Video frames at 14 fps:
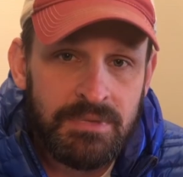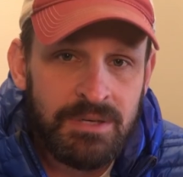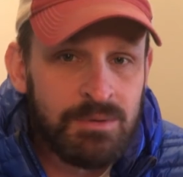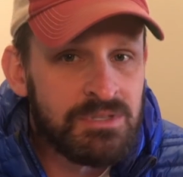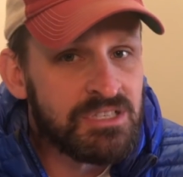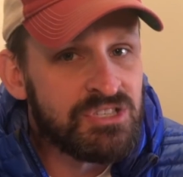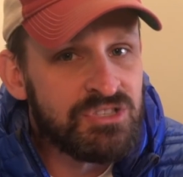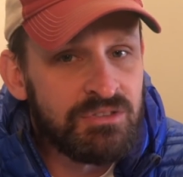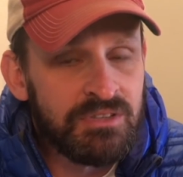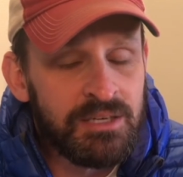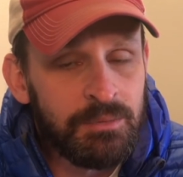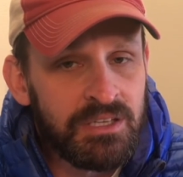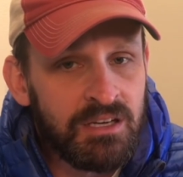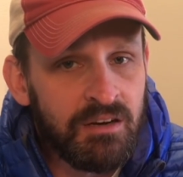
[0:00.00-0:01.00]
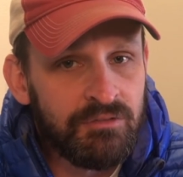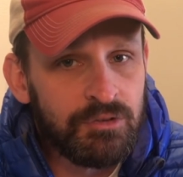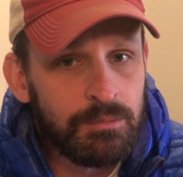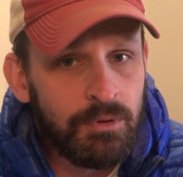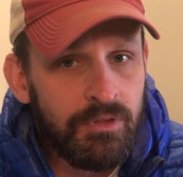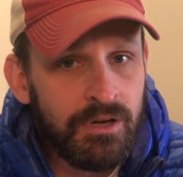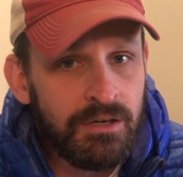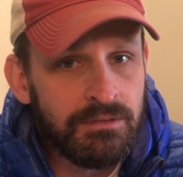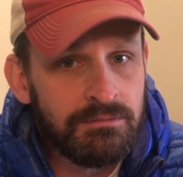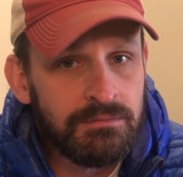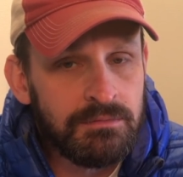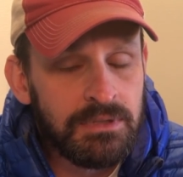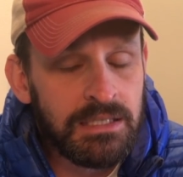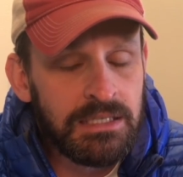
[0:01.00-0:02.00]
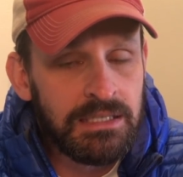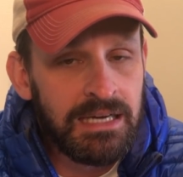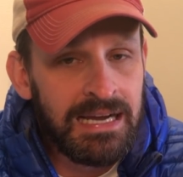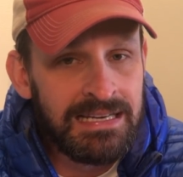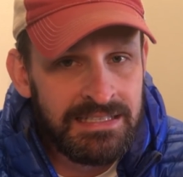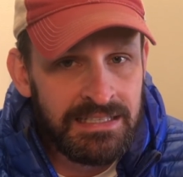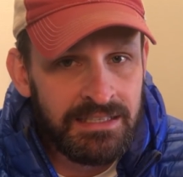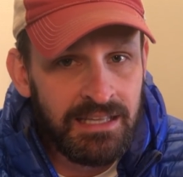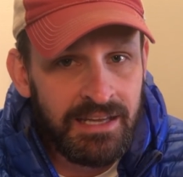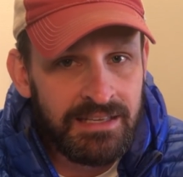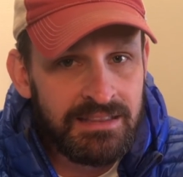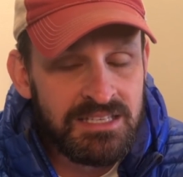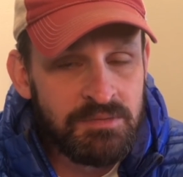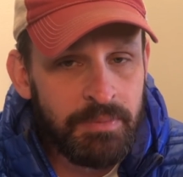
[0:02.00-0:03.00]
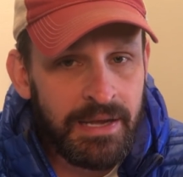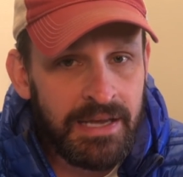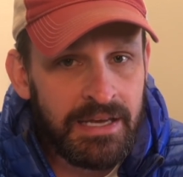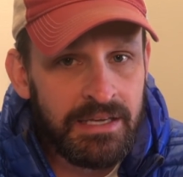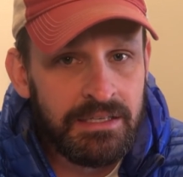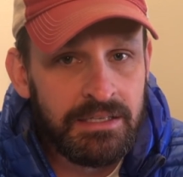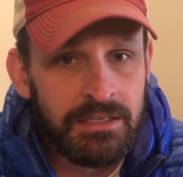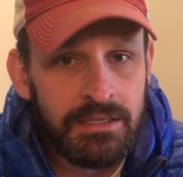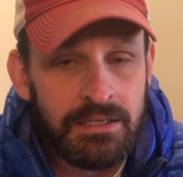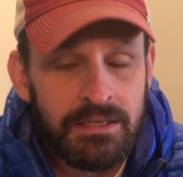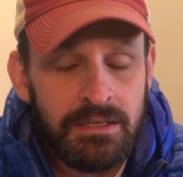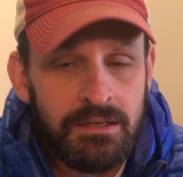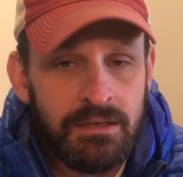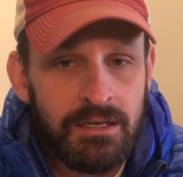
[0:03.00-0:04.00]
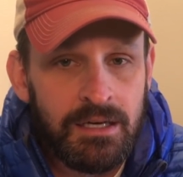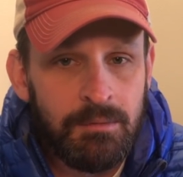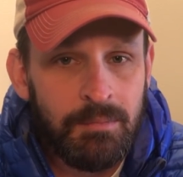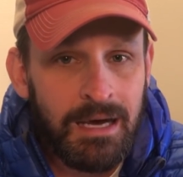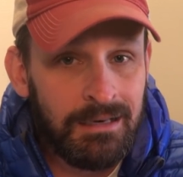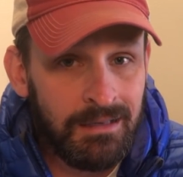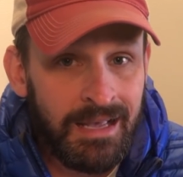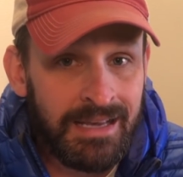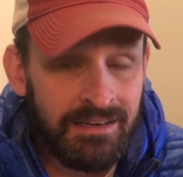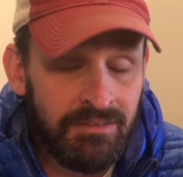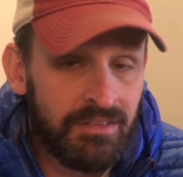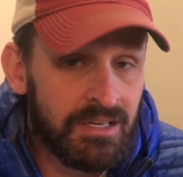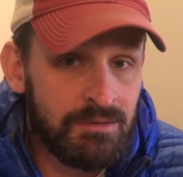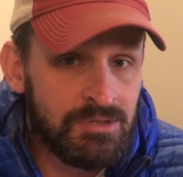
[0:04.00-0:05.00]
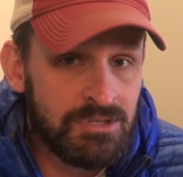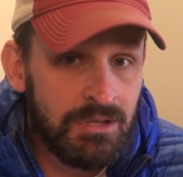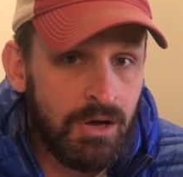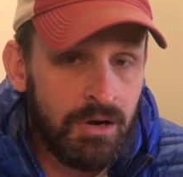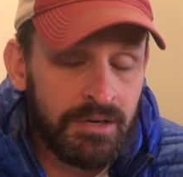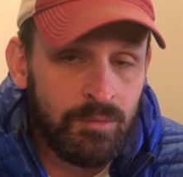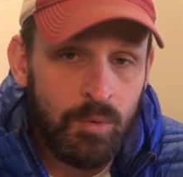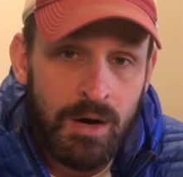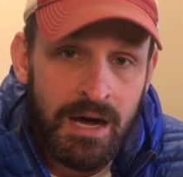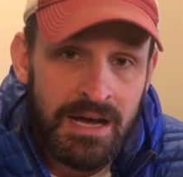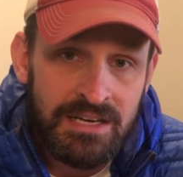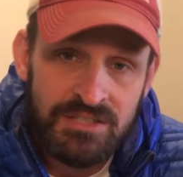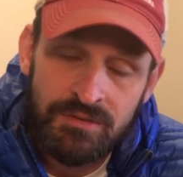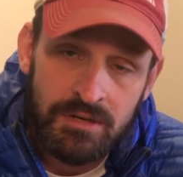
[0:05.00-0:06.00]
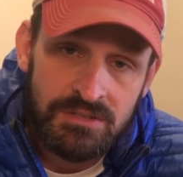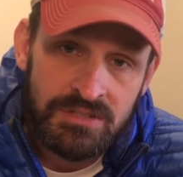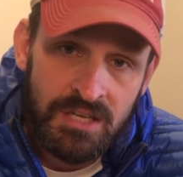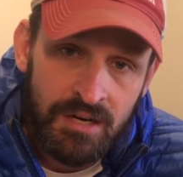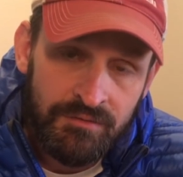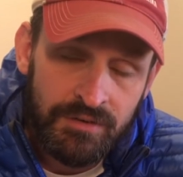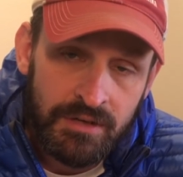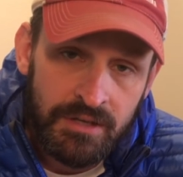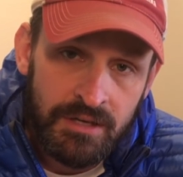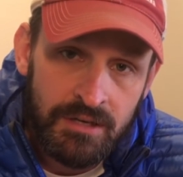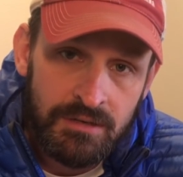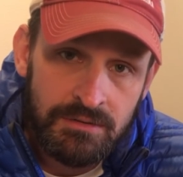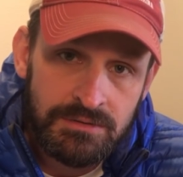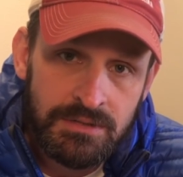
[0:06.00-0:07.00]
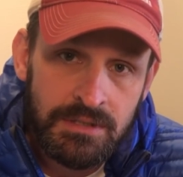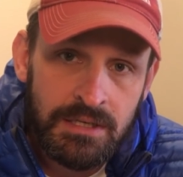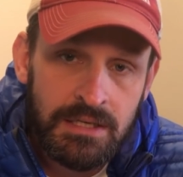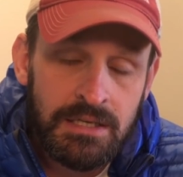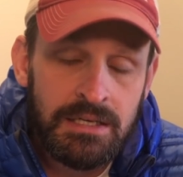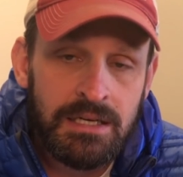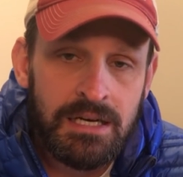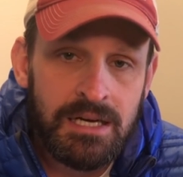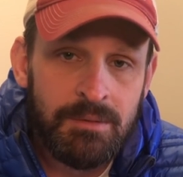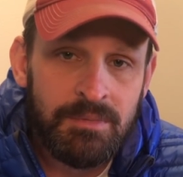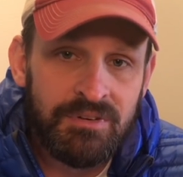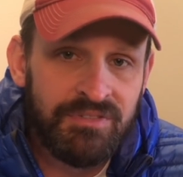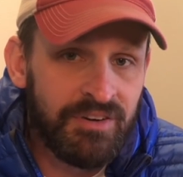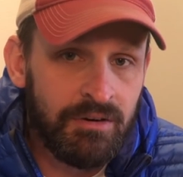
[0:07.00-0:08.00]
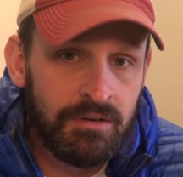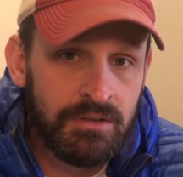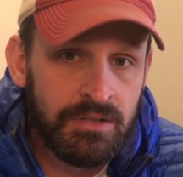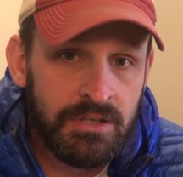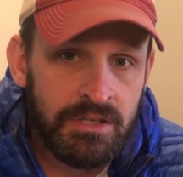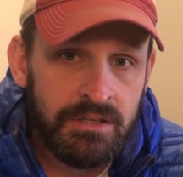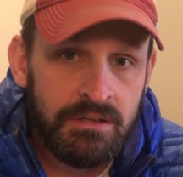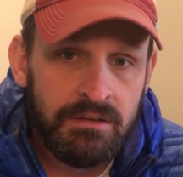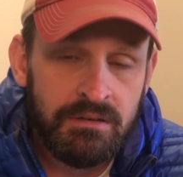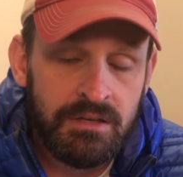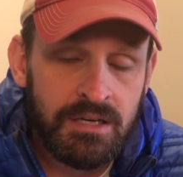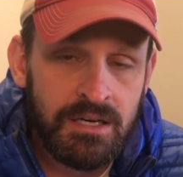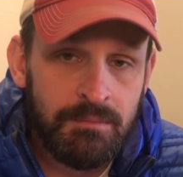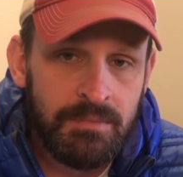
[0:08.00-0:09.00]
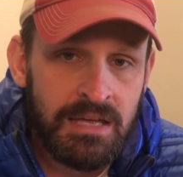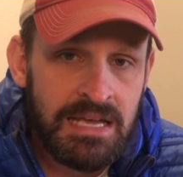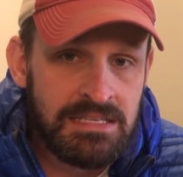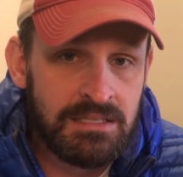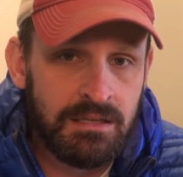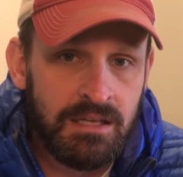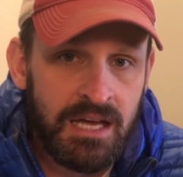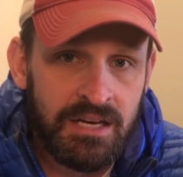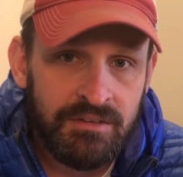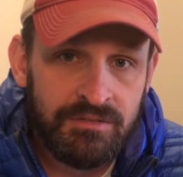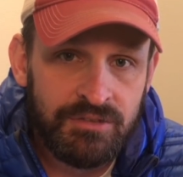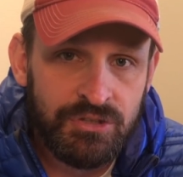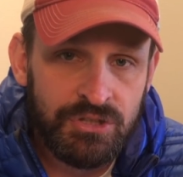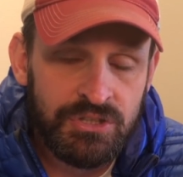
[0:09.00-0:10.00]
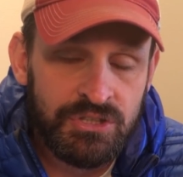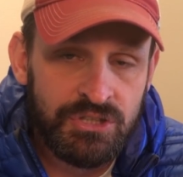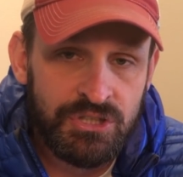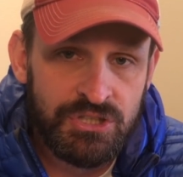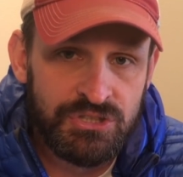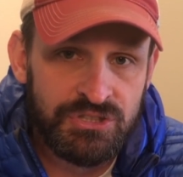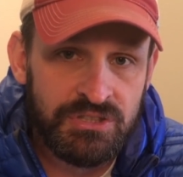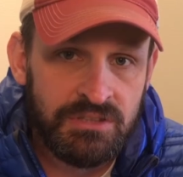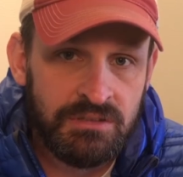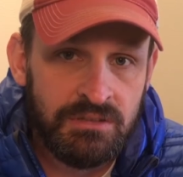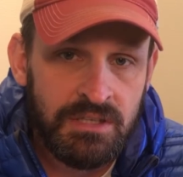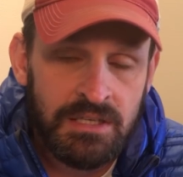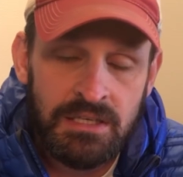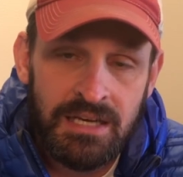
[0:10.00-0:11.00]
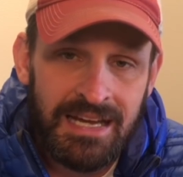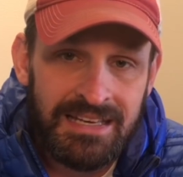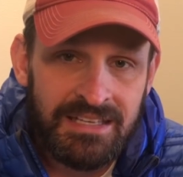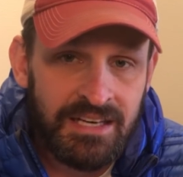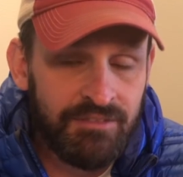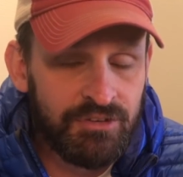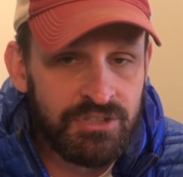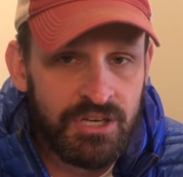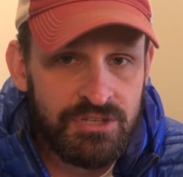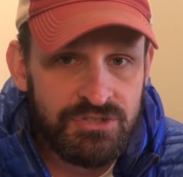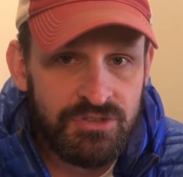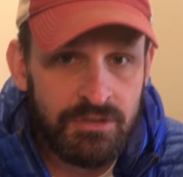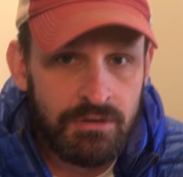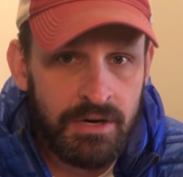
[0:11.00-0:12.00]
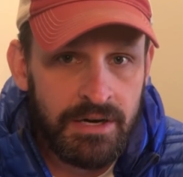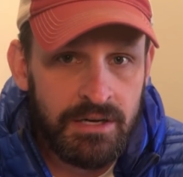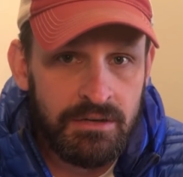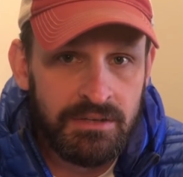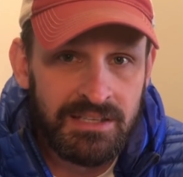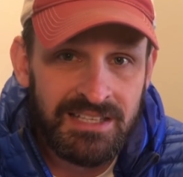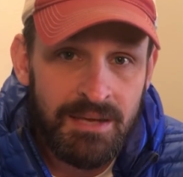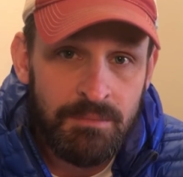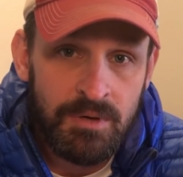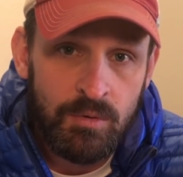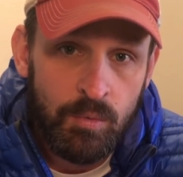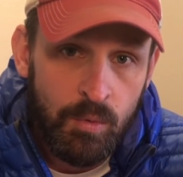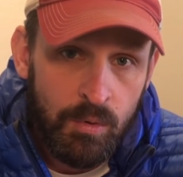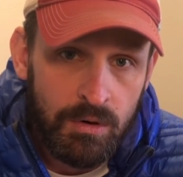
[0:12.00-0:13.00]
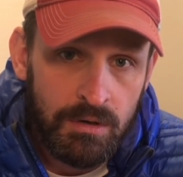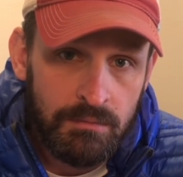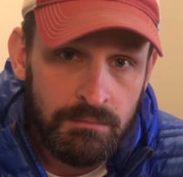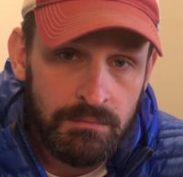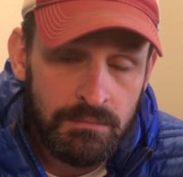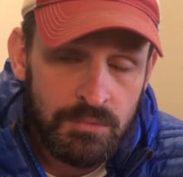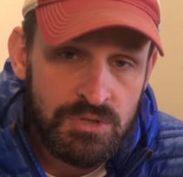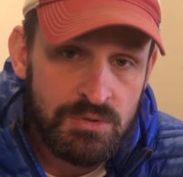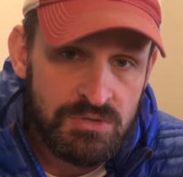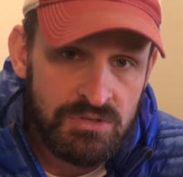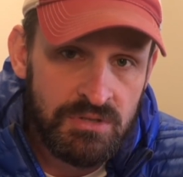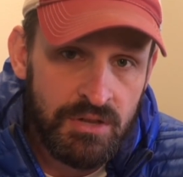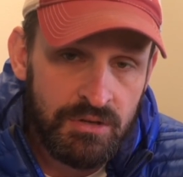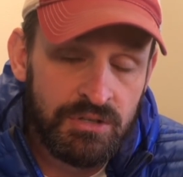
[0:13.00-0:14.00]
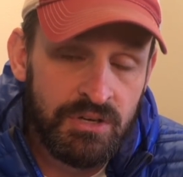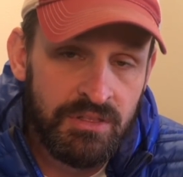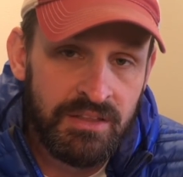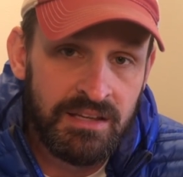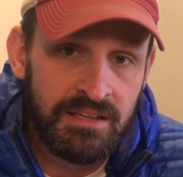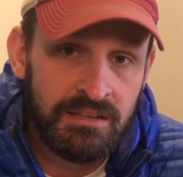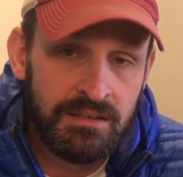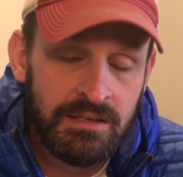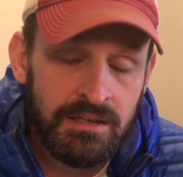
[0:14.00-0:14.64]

It was extremely comfortable though. I did like this pad. I liked that it was long and wide as far as comfort goes. It felt good. It has a lot of good cushion. I never touched the ground. It kept me warm, which was another good thing.